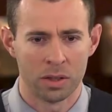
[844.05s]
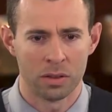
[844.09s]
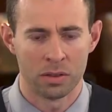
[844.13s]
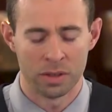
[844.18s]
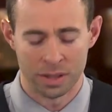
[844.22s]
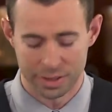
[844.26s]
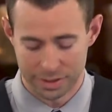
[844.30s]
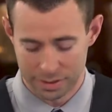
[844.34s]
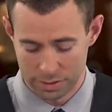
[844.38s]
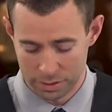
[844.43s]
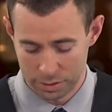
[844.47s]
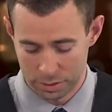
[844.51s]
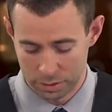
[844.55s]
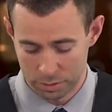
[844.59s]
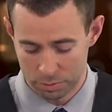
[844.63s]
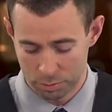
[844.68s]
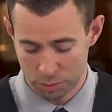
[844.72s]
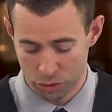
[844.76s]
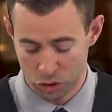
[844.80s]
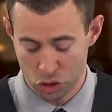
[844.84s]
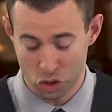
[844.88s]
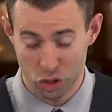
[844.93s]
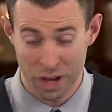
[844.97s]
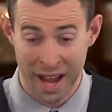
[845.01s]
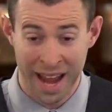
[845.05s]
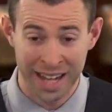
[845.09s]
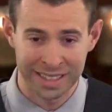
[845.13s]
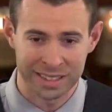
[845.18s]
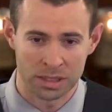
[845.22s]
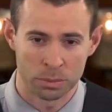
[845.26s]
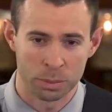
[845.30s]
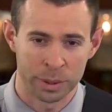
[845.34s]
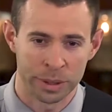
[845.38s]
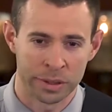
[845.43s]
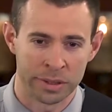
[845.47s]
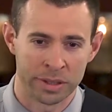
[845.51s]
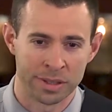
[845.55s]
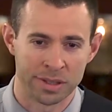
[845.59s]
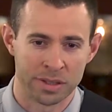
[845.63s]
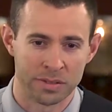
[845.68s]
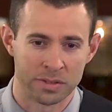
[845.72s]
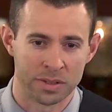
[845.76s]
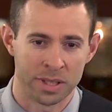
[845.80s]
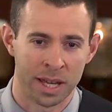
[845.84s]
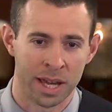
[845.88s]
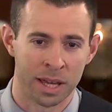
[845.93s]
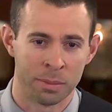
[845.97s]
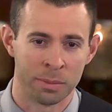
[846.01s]
the protracted periods of
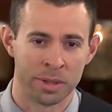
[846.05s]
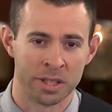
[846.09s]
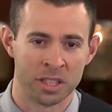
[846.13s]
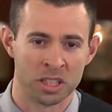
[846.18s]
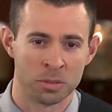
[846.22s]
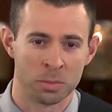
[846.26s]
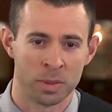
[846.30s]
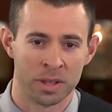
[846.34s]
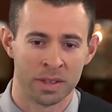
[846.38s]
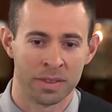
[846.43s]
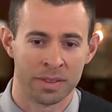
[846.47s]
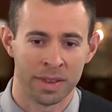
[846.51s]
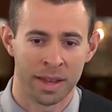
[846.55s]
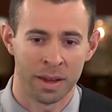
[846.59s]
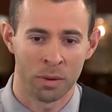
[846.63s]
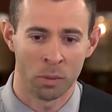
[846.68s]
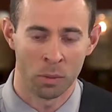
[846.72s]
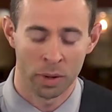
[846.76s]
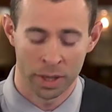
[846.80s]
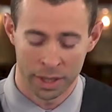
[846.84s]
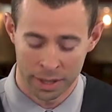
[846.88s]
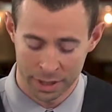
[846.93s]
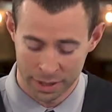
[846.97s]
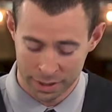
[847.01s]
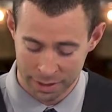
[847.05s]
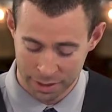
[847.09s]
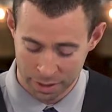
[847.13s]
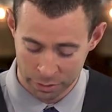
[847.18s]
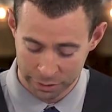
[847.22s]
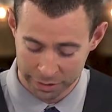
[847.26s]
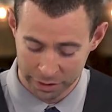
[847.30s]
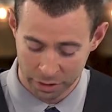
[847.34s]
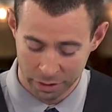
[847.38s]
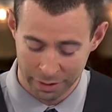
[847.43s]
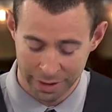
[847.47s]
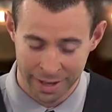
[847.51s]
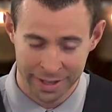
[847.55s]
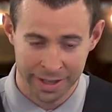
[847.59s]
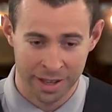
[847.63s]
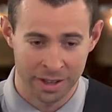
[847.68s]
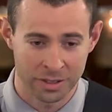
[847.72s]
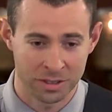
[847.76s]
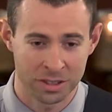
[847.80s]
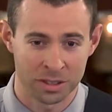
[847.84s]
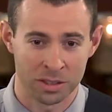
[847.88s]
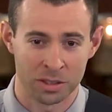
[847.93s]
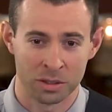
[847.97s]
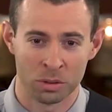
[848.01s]
time he spent that way, and how he cried
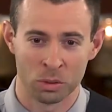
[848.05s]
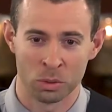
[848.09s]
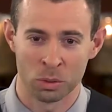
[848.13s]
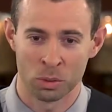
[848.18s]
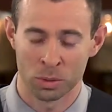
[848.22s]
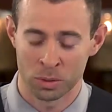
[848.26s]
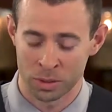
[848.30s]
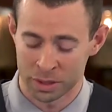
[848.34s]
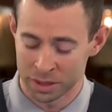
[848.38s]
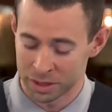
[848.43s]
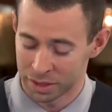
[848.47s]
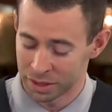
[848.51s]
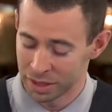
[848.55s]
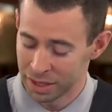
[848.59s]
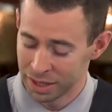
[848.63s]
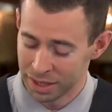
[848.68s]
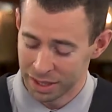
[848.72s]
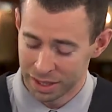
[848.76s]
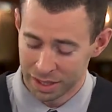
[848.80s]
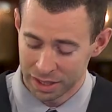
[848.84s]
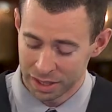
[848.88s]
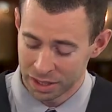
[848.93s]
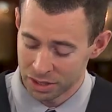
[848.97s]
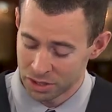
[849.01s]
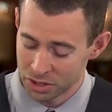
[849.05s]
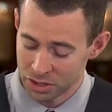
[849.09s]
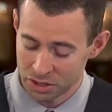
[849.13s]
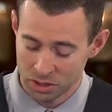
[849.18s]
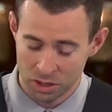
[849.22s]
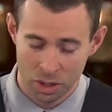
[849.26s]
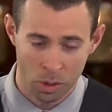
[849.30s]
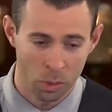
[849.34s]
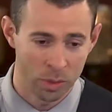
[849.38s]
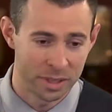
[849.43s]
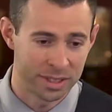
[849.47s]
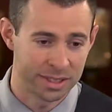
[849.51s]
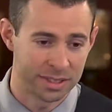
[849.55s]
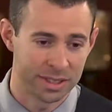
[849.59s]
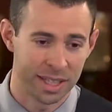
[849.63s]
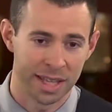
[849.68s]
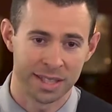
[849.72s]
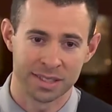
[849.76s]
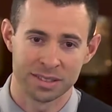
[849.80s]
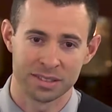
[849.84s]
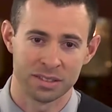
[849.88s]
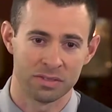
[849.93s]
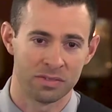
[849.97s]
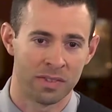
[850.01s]
out to the Lord, and he's just always
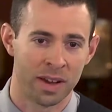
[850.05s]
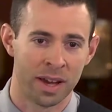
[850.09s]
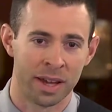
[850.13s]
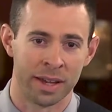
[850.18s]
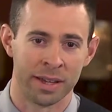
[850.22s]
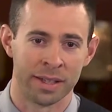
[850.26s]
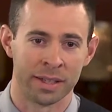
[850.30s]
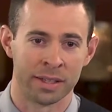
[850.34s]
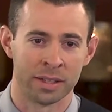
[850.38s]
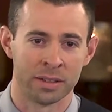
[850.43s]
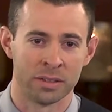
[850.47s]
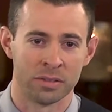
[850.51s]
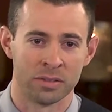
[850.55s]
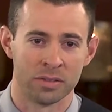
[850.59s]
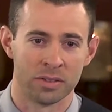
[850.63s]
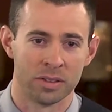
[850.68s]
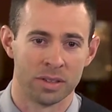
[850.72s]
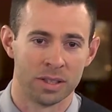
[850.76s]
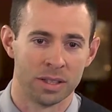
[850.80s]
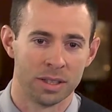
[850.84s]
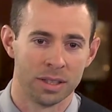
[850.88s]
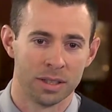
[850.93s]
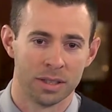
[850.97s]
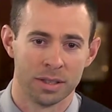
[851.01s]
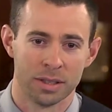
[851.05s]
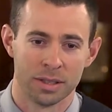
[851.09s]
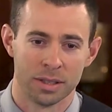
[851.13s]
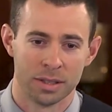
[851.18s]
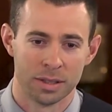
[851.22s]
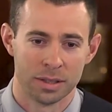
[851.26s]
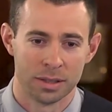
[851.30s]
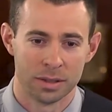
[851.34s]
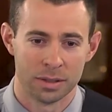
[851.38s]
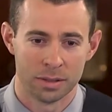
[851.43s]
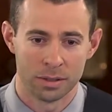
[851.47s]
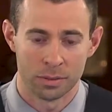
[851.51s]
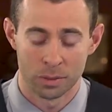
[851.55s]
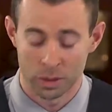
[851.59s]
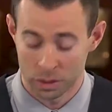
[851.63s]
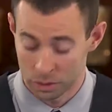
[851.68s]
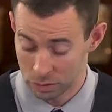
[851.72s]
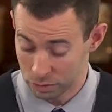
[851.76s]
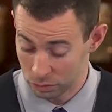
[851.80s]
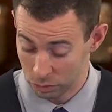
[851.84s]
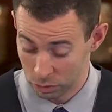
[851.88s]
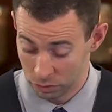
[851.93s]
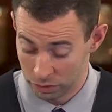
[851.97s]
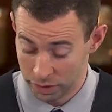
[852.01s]
testifying of,
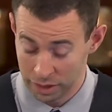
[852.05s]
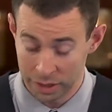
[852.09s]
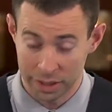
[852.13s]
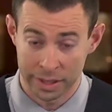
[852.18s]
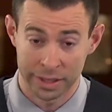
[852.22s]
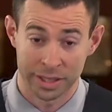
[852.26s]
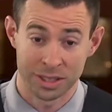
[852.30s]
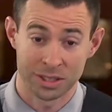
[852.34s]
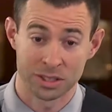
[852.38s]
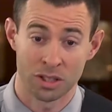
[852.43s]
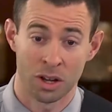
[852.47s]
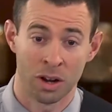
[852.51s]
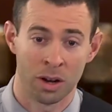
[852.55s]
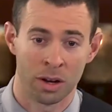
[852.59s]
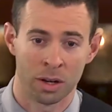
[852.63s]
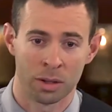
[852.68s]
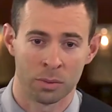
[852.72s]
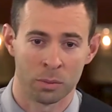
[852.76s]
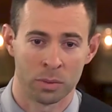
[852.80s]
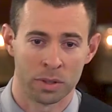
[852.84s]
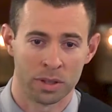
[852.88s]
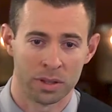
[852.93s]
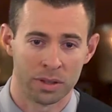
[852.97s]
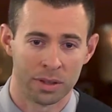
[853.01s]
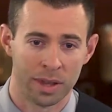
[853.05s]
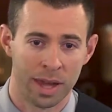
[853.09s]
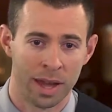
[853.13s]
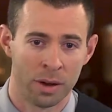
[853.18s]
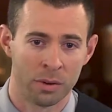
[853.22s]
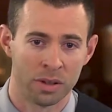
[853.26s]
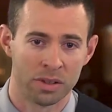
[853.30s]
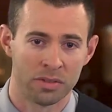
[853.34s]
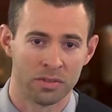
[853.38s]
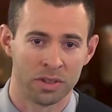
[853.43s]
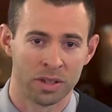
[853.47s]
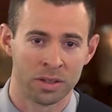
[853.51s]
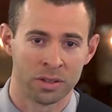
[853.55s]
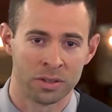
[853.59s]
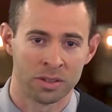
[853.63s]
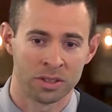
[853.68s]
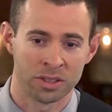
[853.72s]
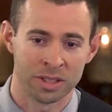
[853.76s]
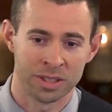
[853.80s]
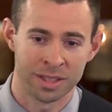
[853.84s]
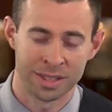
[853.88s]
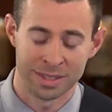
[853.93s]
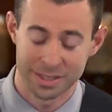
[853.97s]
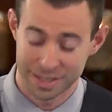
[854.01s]
well, revealing his heart with how he
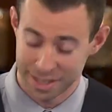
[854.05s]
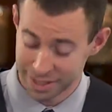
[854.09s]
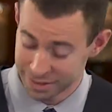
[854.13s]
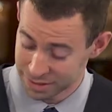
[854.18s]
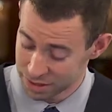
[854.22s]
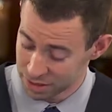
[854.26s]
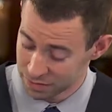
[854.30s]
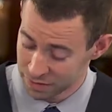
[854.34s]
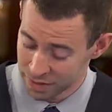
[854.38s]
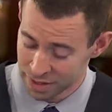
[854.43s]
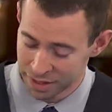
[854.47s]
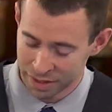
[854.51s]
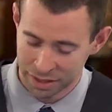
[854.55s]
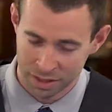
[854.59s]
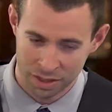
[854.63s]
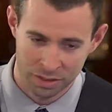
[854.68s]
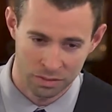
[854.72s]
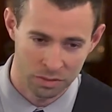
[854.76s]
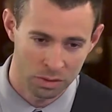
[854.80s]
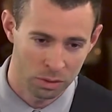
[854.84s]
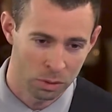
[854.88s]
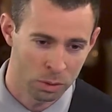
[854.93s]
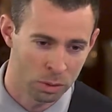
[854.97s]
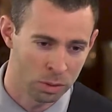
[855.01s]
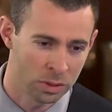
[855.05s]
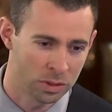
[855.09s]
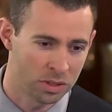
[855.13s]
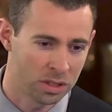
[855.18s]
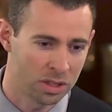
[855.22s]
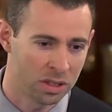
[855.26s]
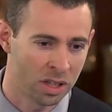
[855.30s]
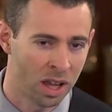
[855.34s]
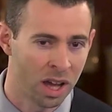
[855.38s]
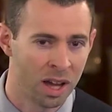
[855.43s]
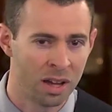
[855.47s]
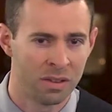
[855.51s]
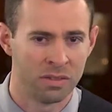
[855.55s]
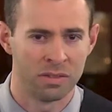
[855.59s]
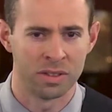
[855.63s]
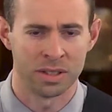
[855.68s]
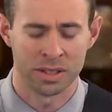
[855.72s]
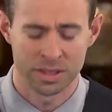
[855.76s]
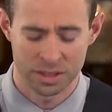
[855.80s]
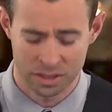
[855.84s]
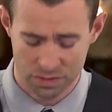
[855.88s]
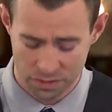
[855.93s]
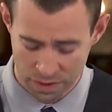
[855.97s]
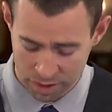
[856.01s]
feels, and then testifying of the Lord's love
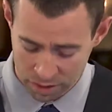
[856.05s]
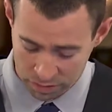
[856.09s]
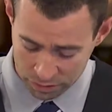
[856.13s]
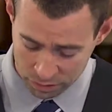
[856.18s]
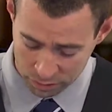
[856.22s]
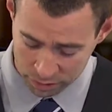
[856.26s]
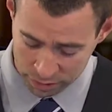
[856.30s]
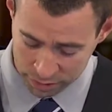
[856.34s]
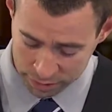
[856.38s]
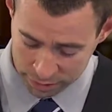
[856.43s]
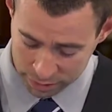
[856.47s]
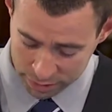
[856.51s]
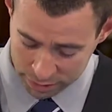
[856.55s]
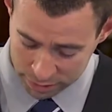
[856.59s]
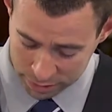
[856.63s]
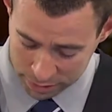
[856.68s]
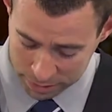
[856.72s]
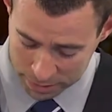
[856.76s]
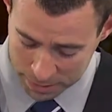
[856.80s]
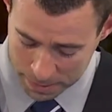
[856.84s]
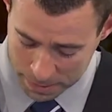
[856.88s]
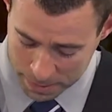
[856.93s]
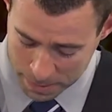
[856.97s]
and His faithfulness.